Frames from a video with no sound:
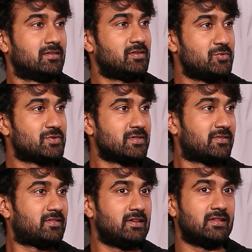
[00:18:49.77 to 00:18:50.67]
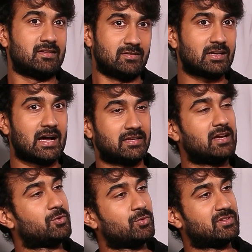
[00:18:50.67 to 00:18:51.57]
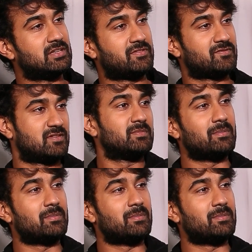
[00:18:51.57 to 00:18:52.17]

So you can see that, you know, Karthikeya 2 is a different film,